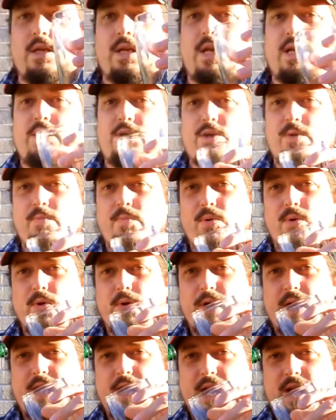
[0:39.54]
And I shall
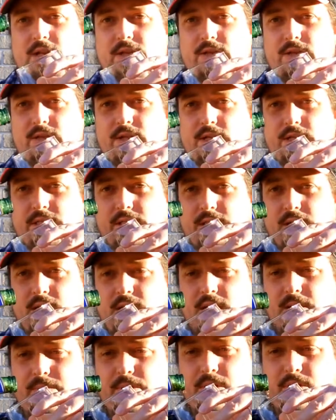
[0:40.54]
pour it out into this
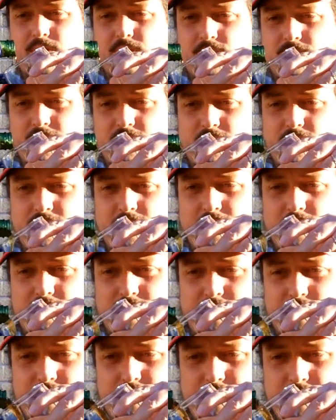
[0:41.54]
uh, Pilsner
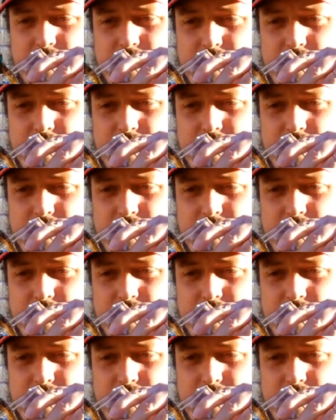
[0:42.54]
glass.